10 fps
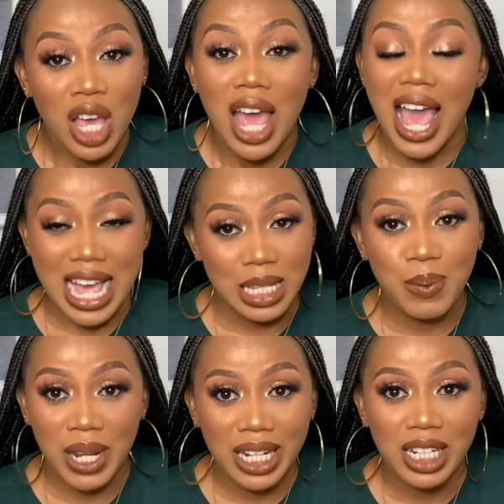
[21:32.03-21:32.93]

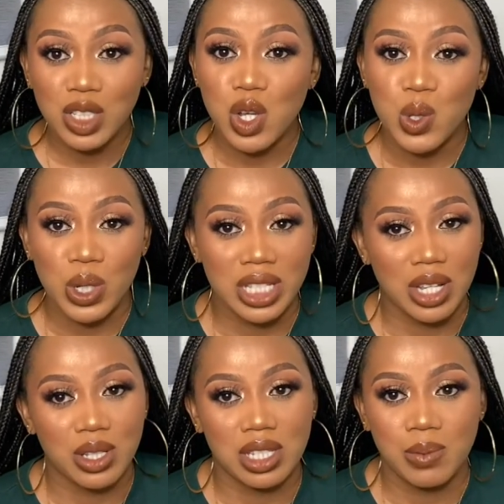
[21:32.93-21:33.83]
explaining just only
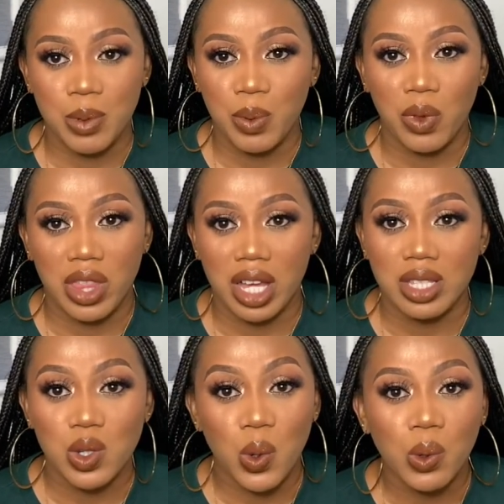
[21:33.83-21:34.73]
tells these people that,
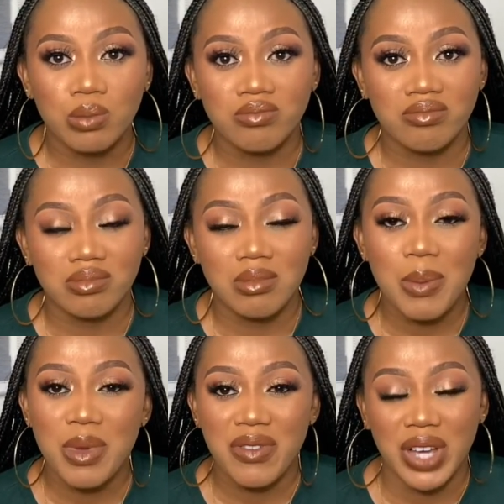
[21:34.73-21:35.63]
oh,
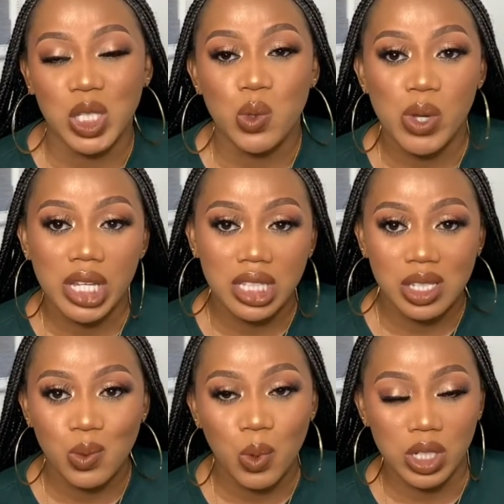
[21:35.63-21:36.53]
maybe if I tweak
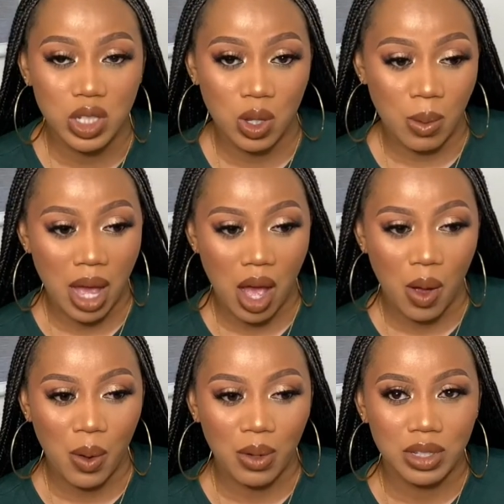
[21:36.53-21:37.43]
this word
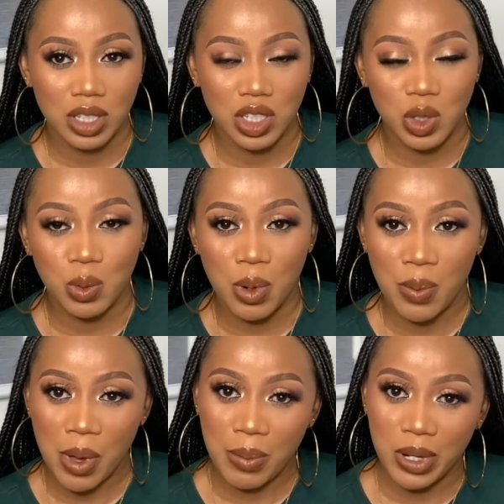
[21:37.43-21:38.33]
somehow, she'll
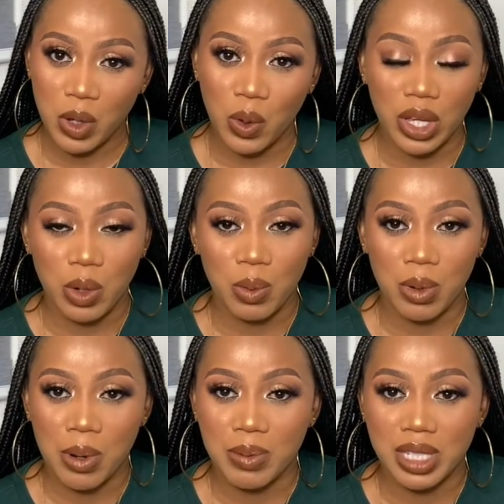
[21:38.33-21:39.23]
probably, or he'll
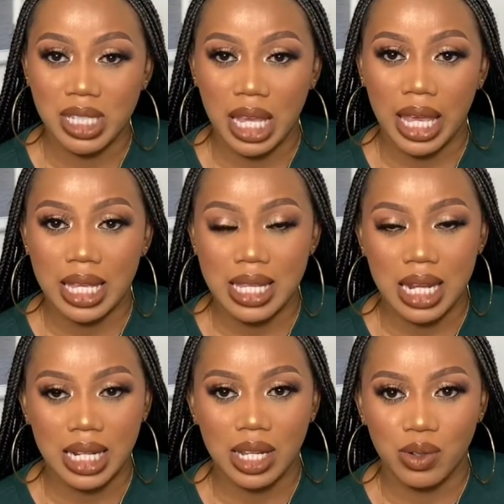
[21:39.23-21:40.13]
probably say yes at
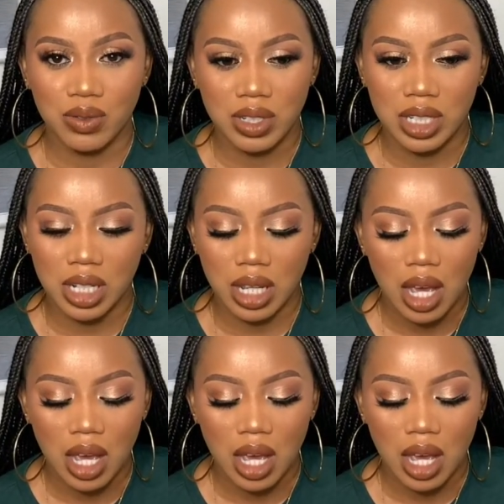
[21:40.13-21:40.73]
the end of the day.